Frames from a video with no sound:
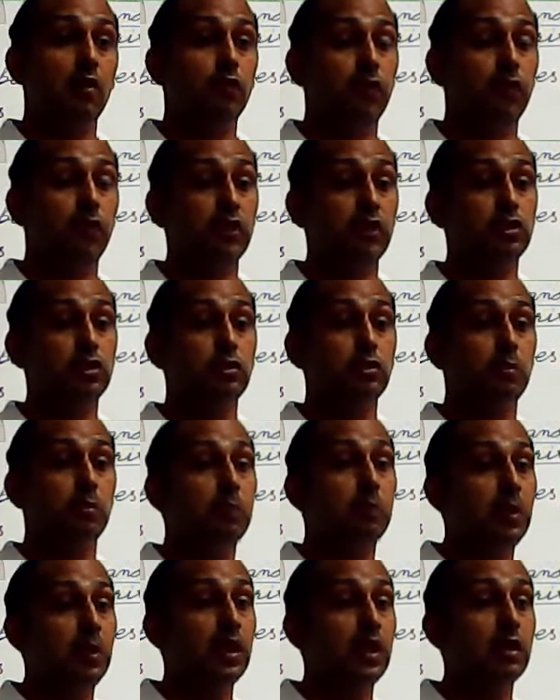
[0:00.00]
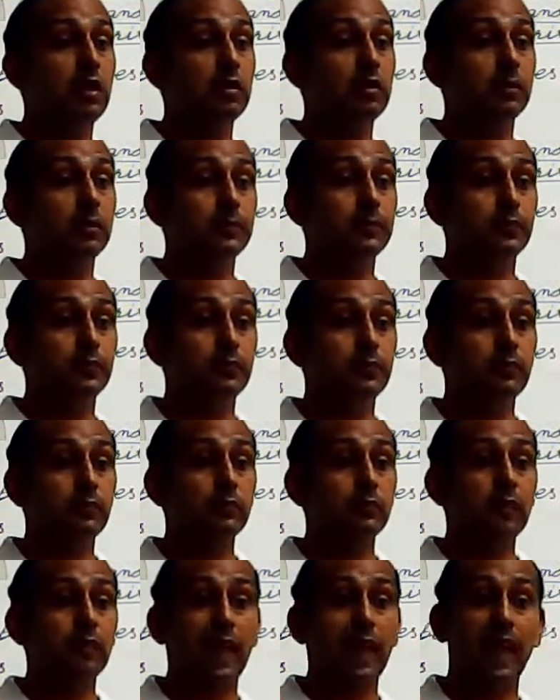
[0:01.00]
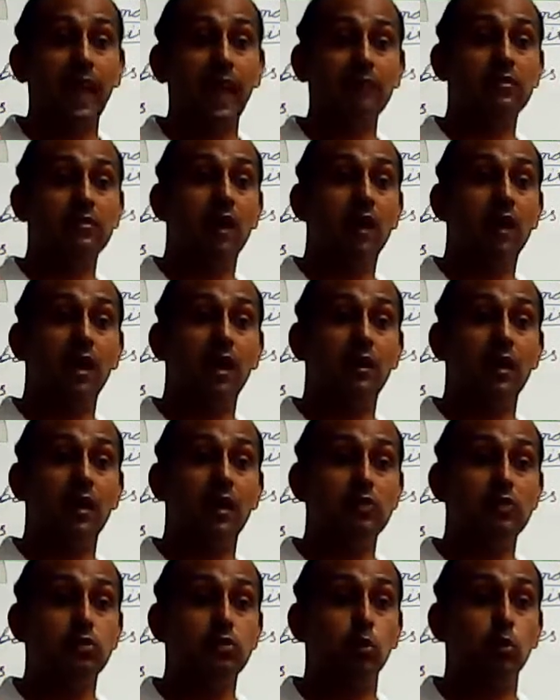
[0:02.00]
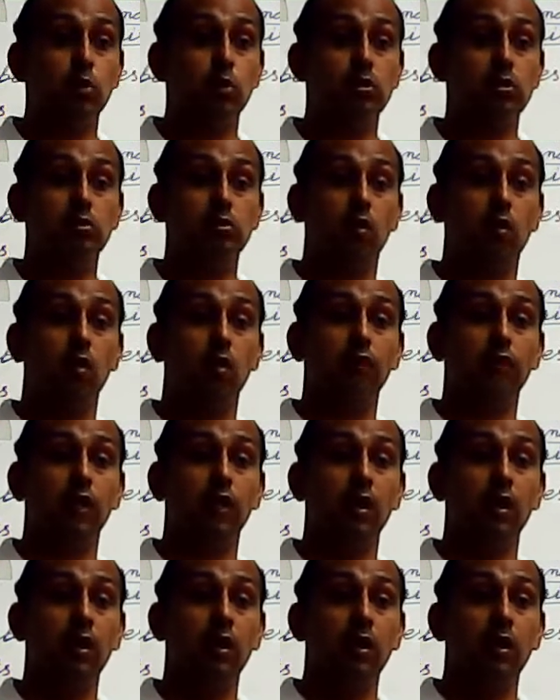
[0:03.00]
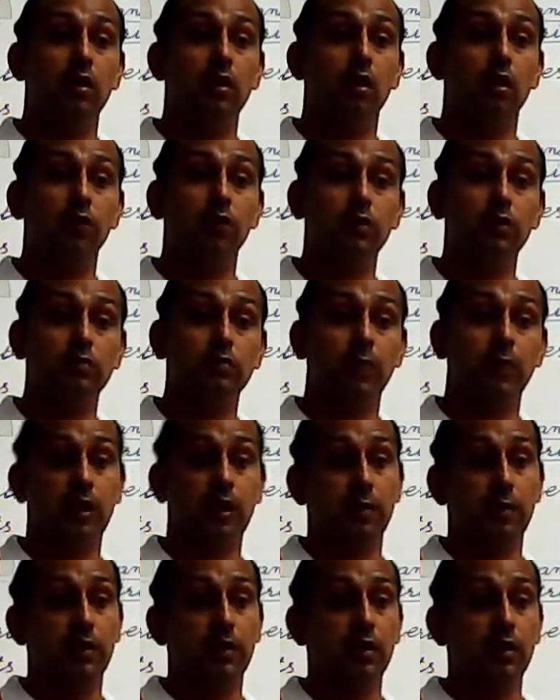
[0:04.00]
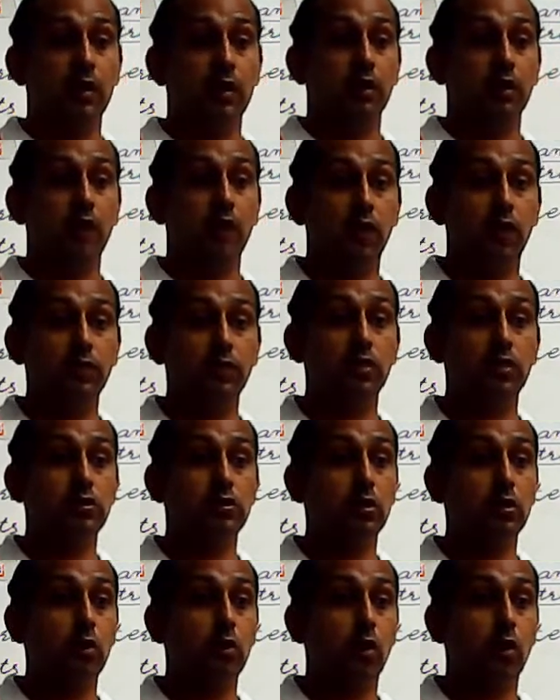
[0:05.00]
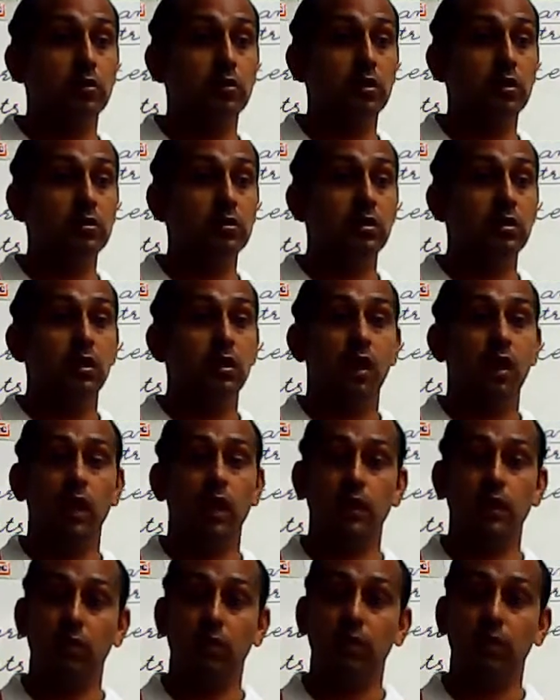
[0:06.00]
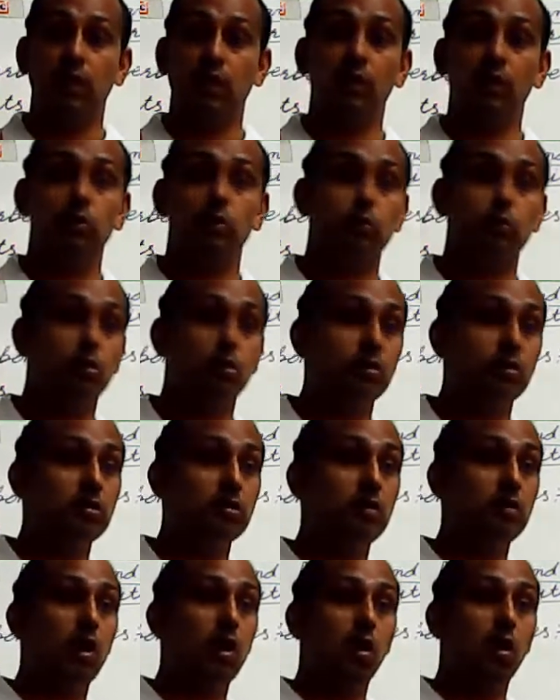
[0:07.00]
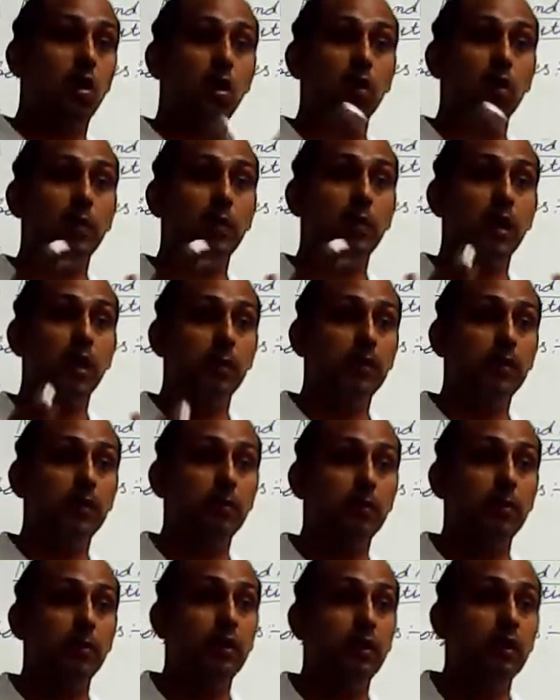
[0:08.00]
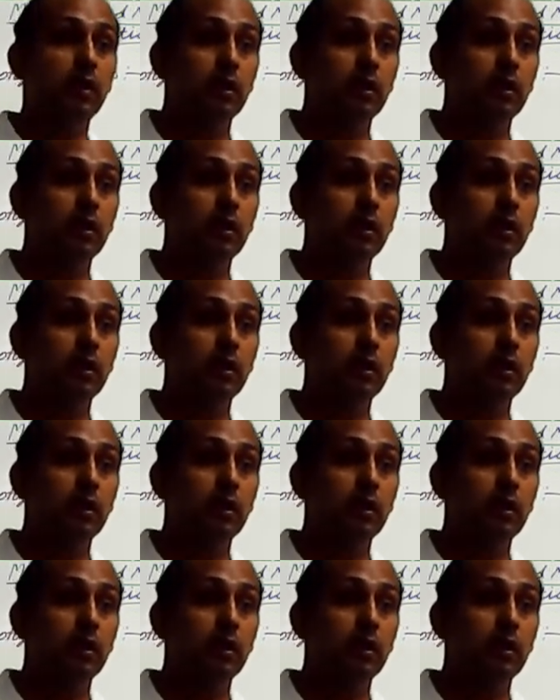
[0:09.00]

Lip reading: Fish, meat, eggs are rice sources of this vitamin. Deficiency causes anemia. So this is the all vitamin B